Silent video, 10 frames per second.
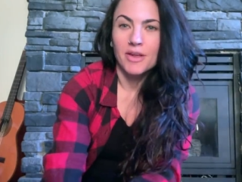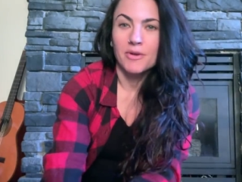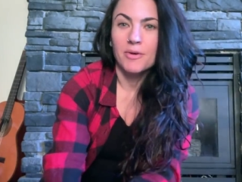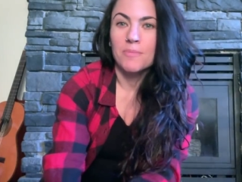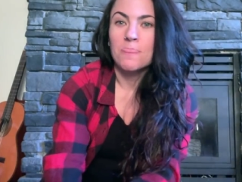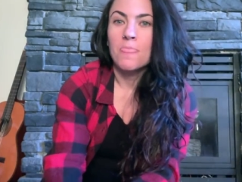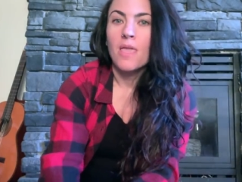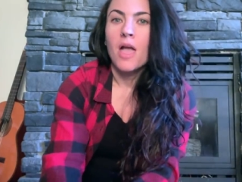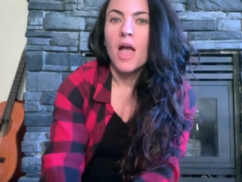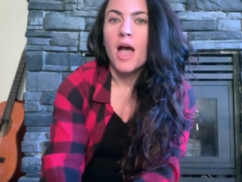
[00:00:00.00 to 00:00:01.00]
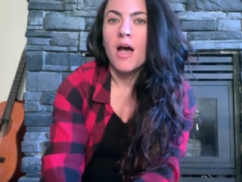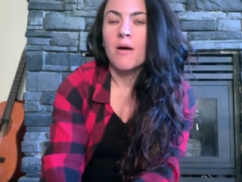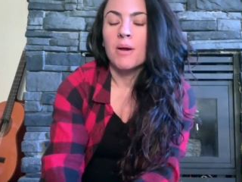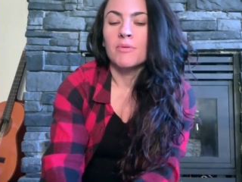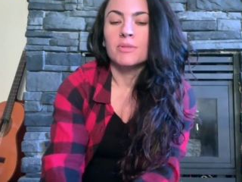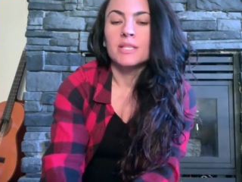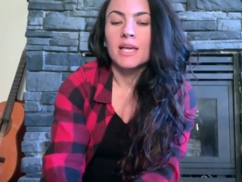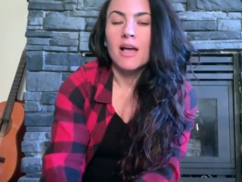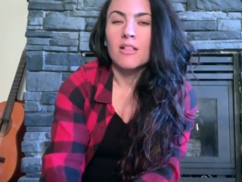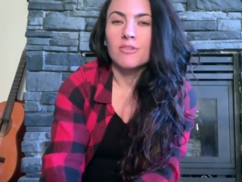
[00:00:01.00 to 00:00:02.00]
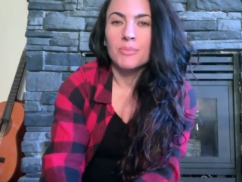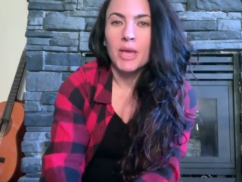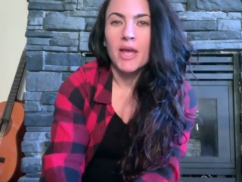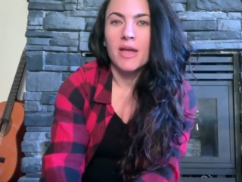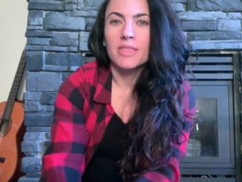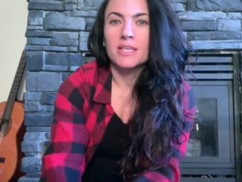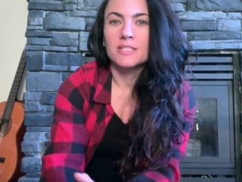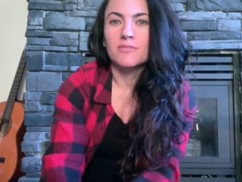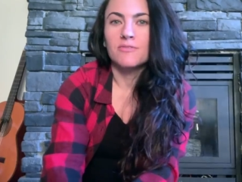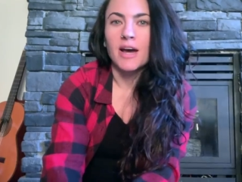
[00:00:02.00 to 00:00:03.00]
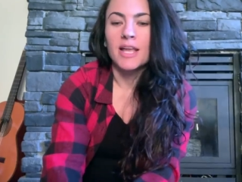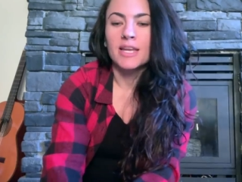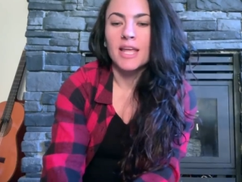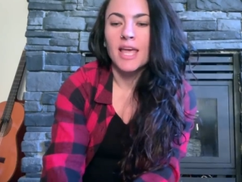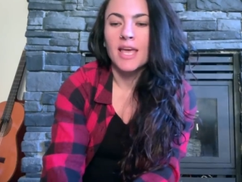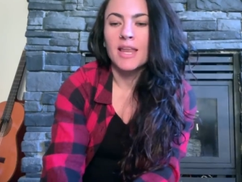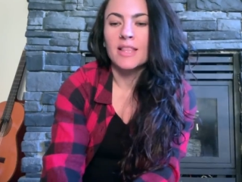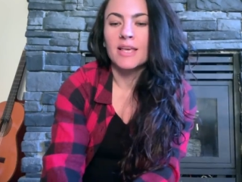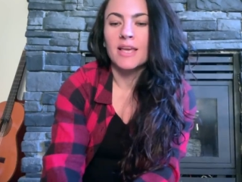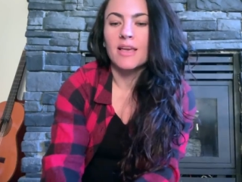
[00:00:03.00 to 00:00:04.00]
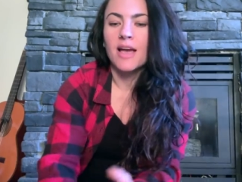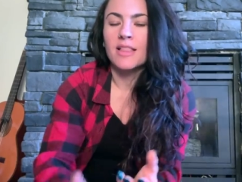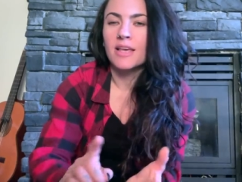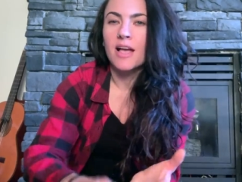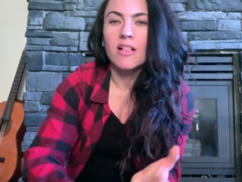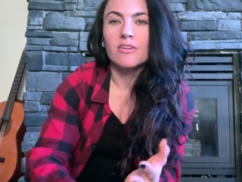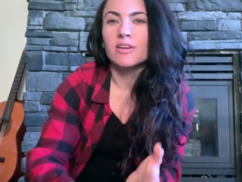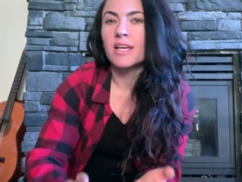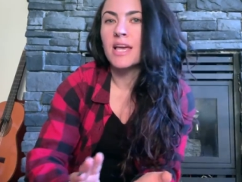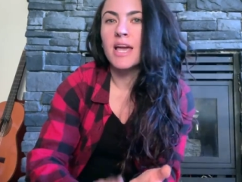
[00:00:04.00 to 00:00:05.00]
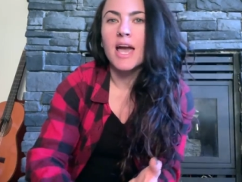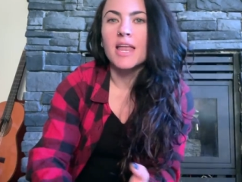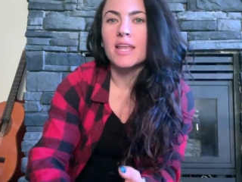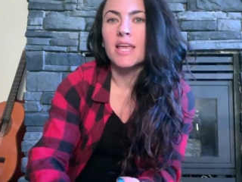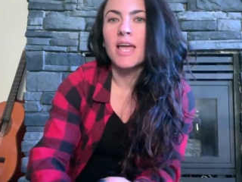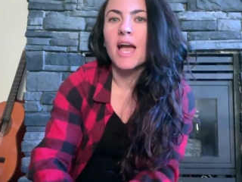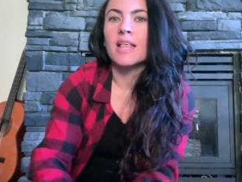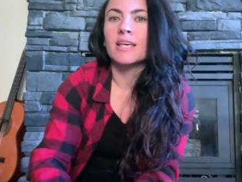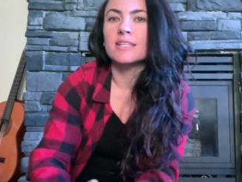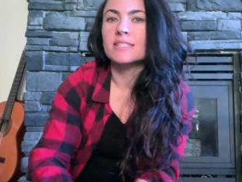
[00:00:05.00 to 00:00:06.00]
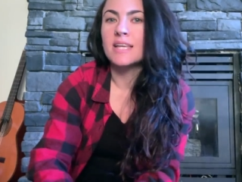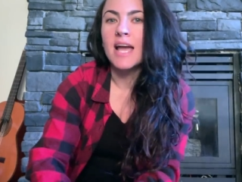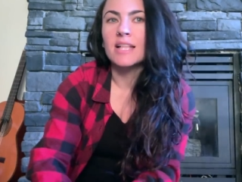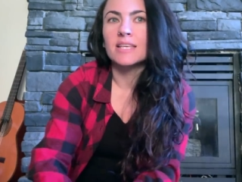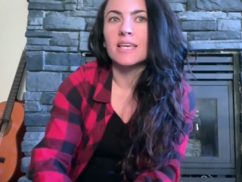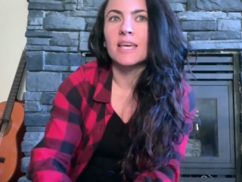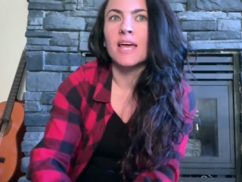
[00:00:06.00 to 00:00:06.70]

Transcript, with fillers: I don't know. I really like coloring my hair. I think it's fun, and I like coloring it, cutting it. I like styling it.